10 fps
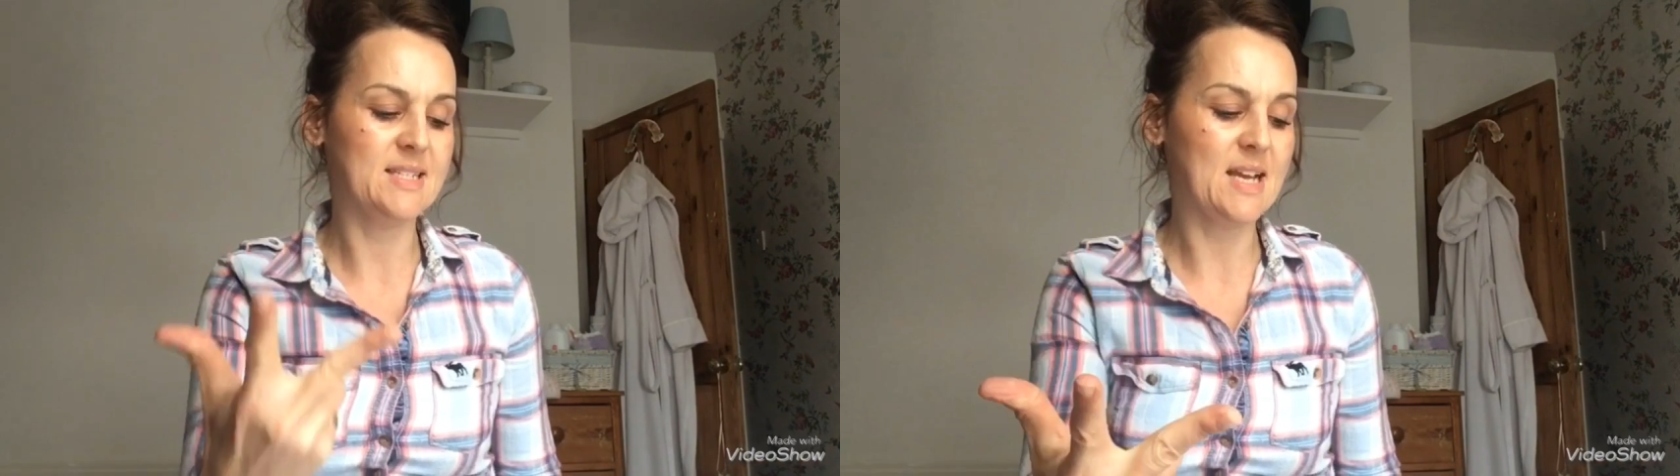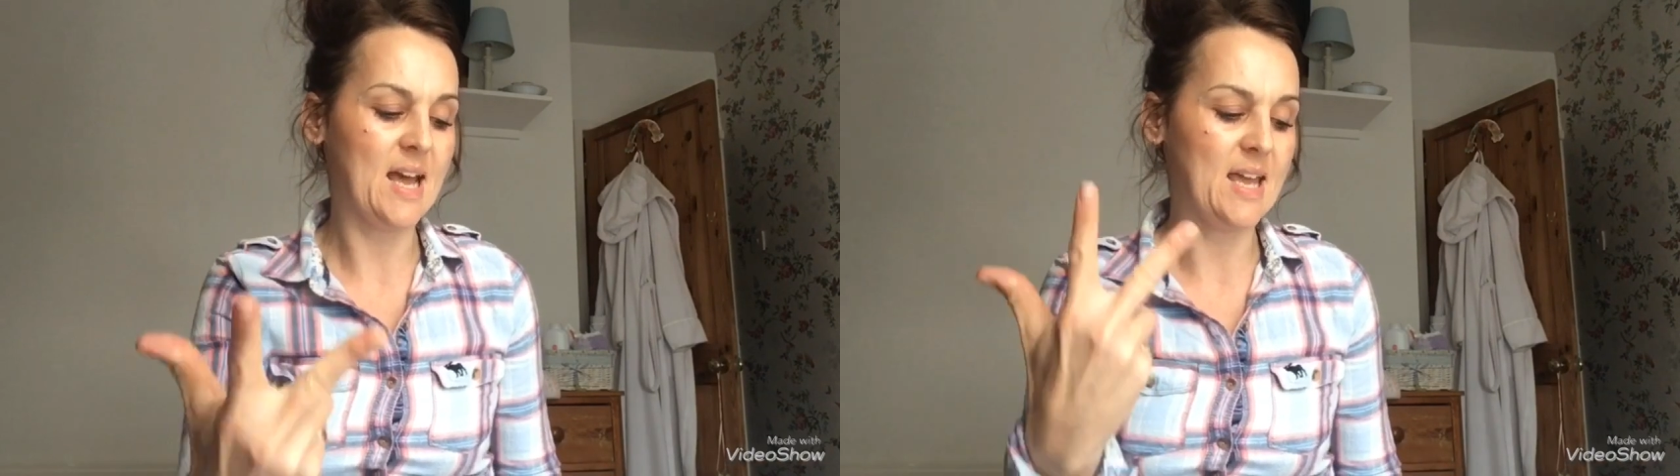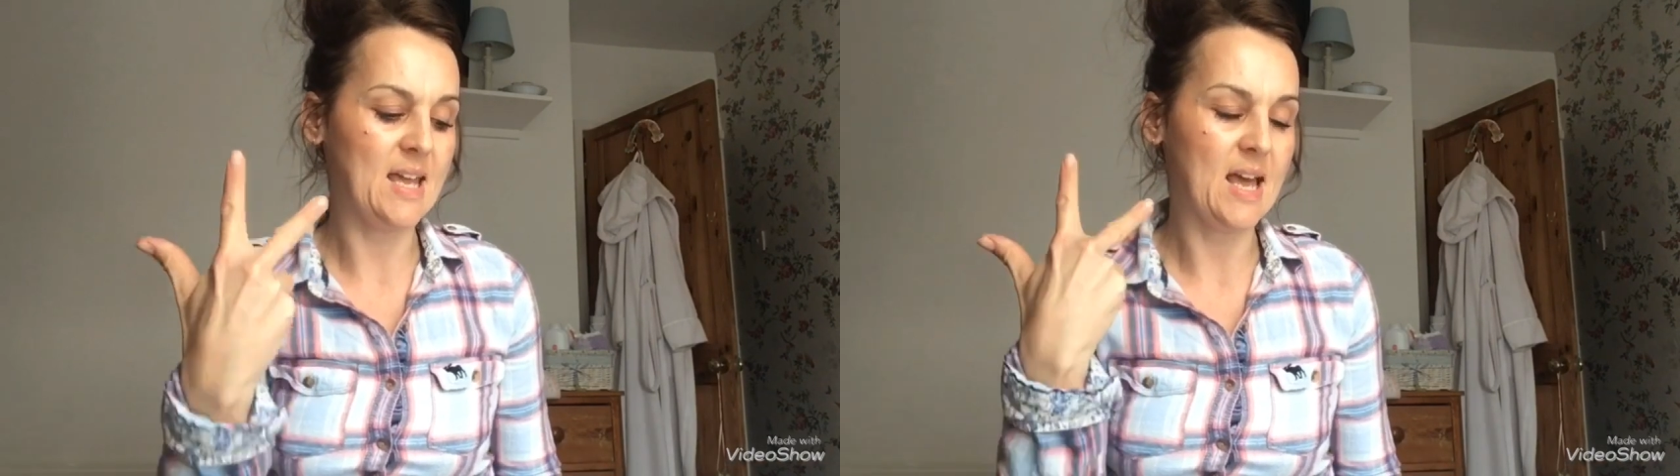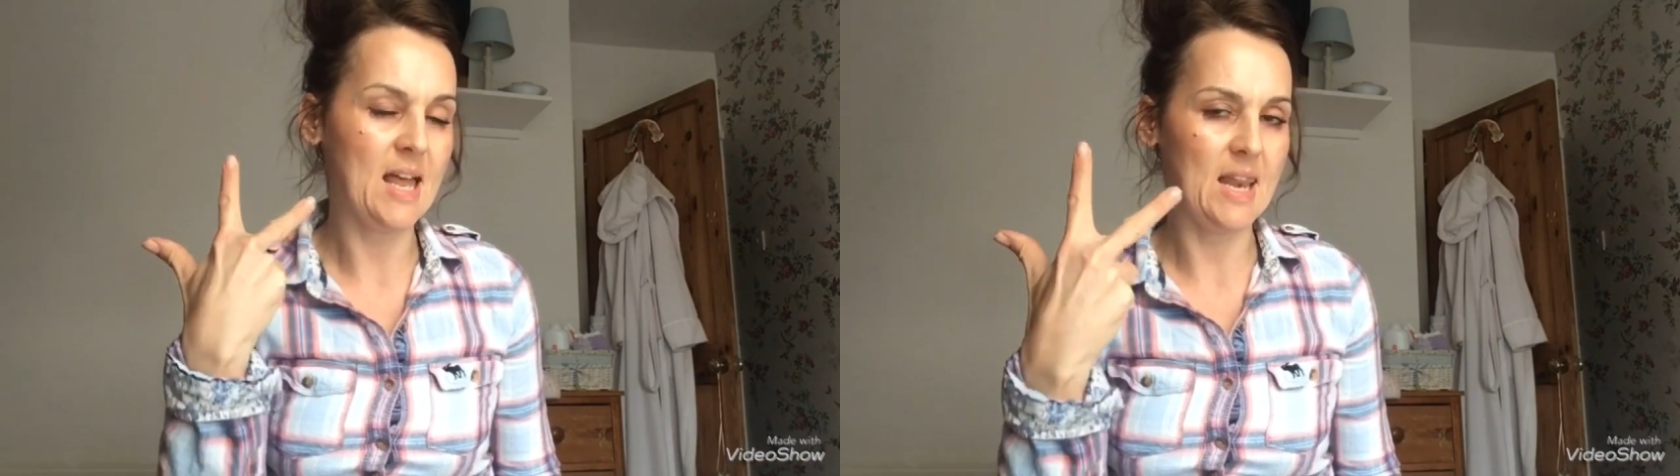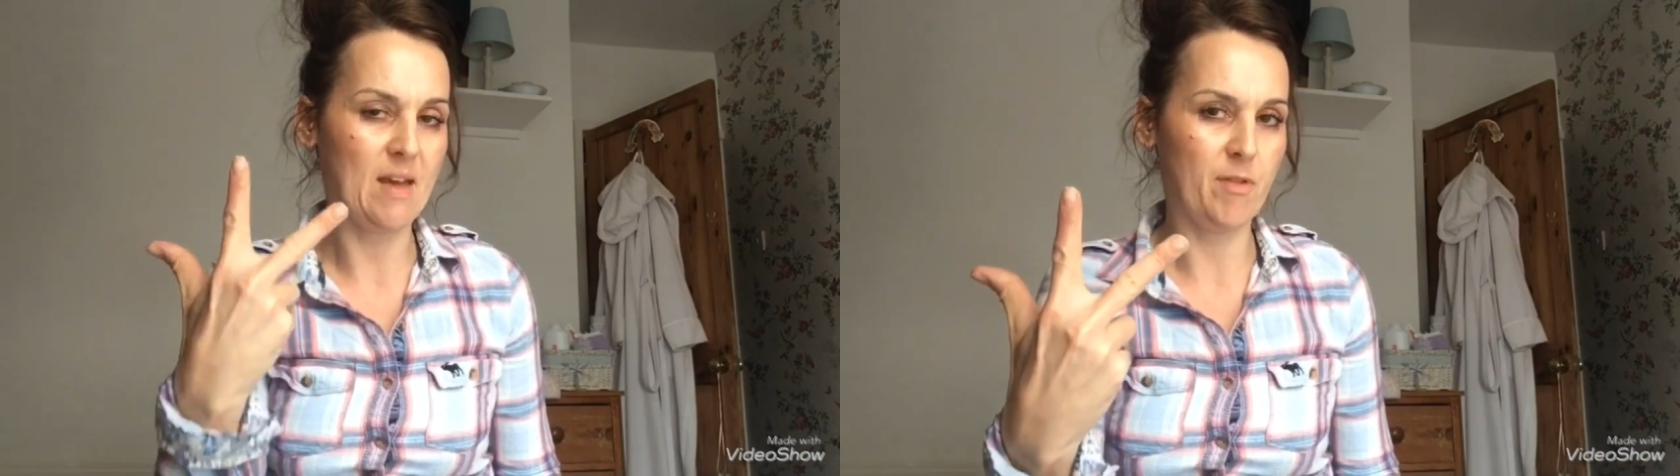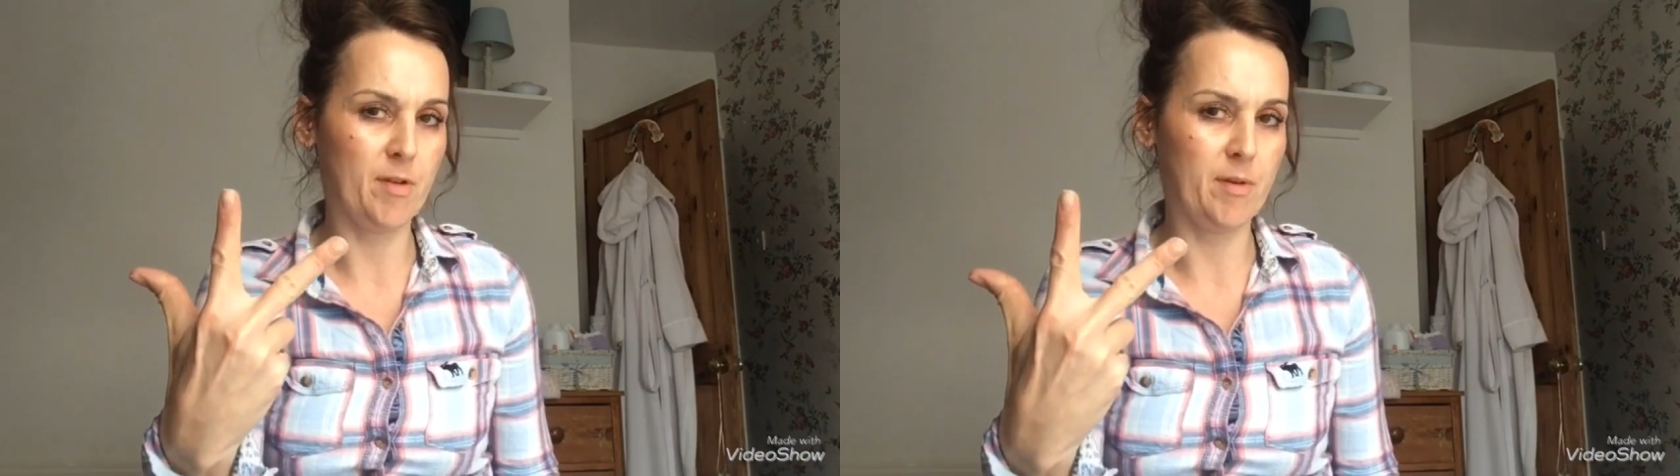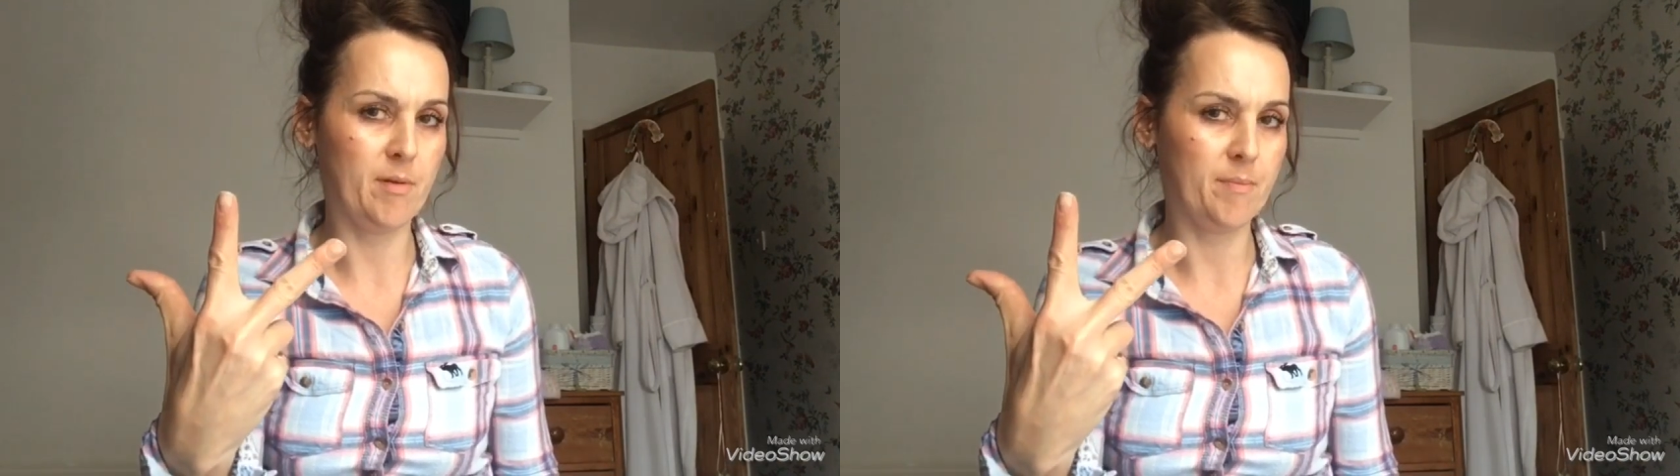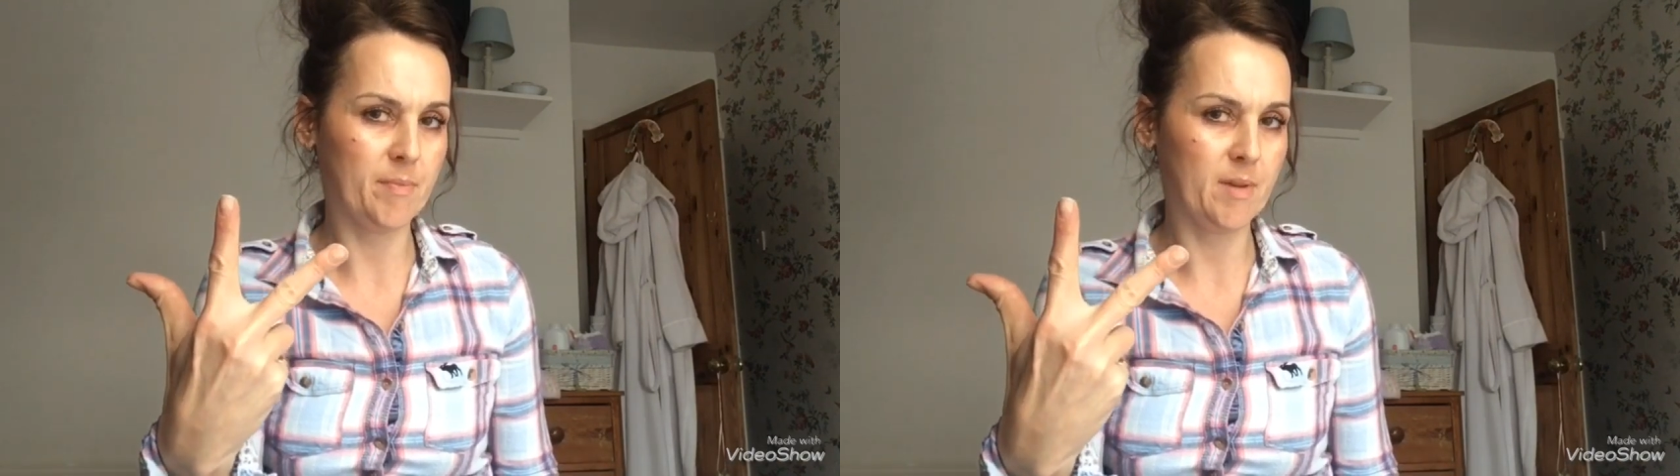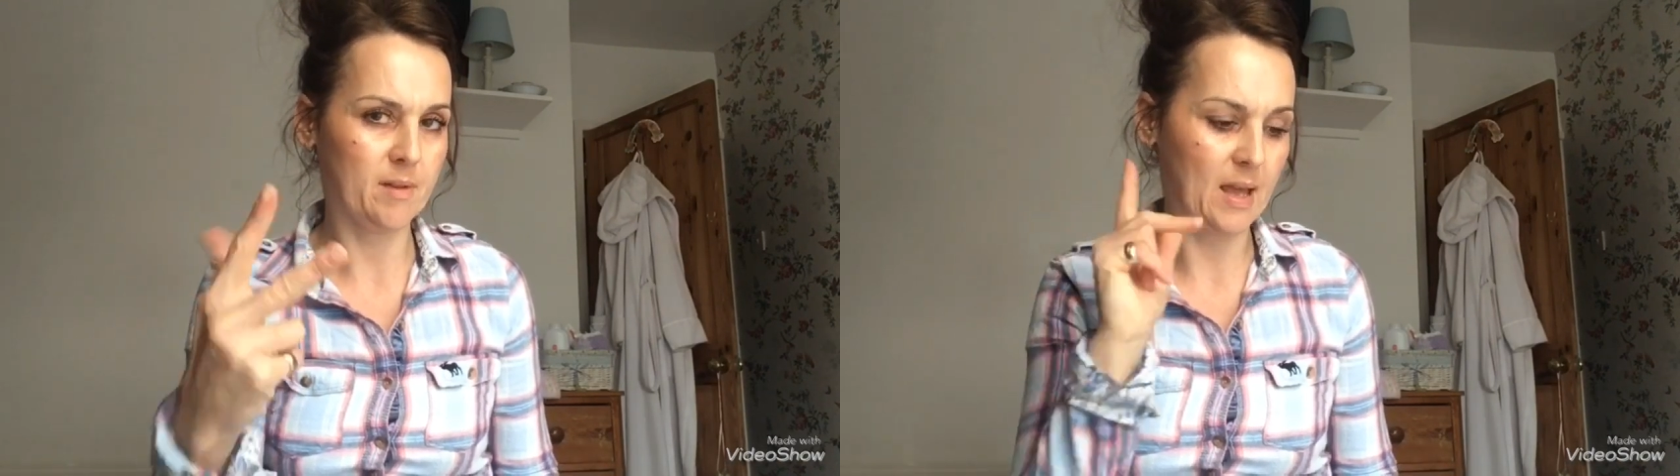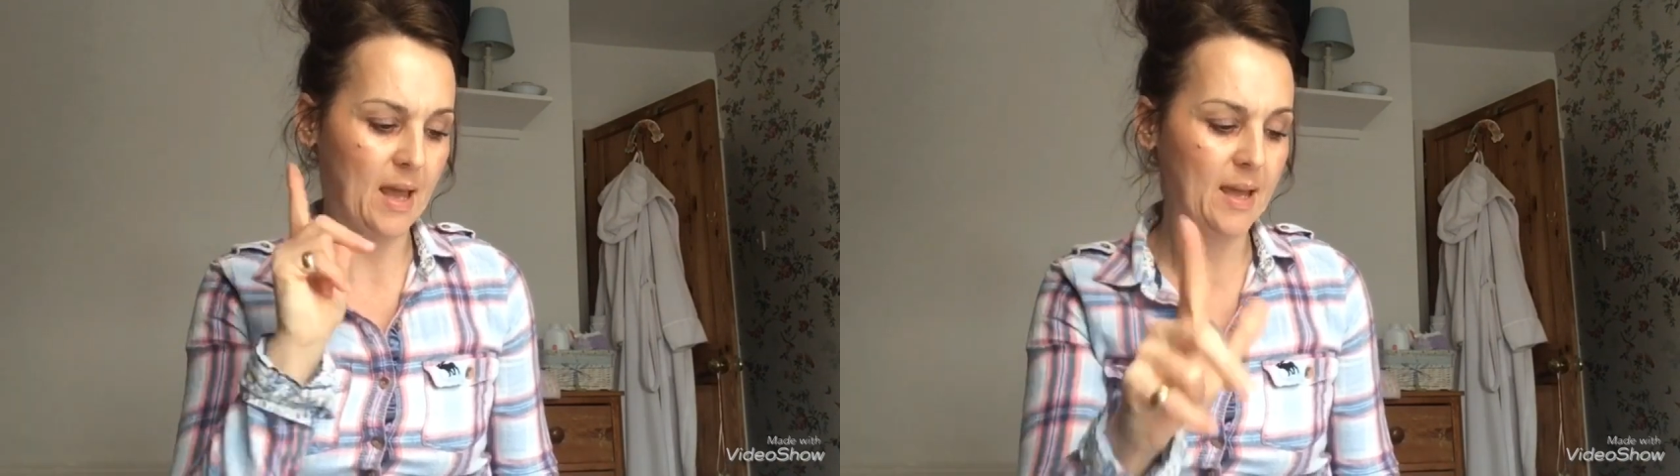day 11,
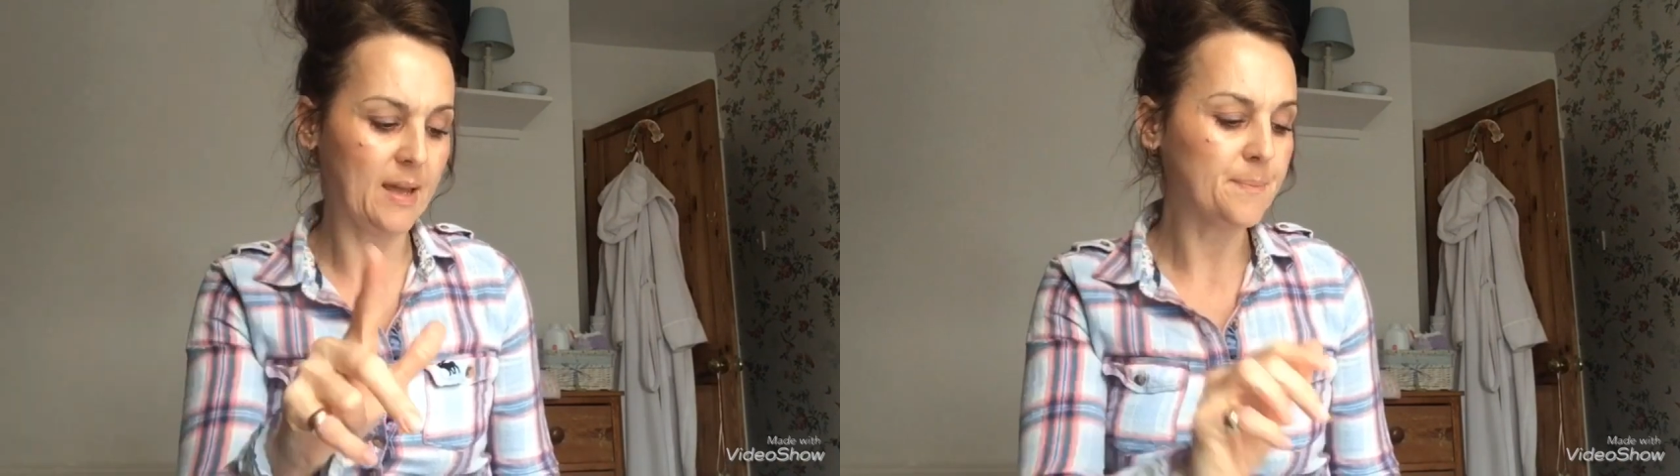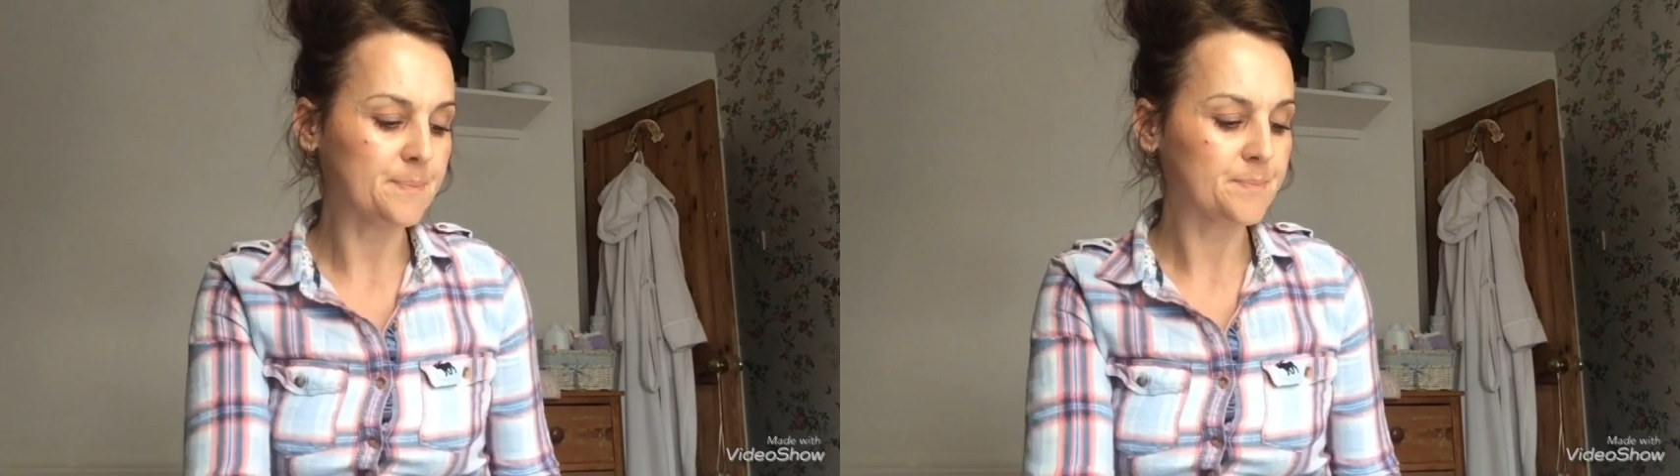okay?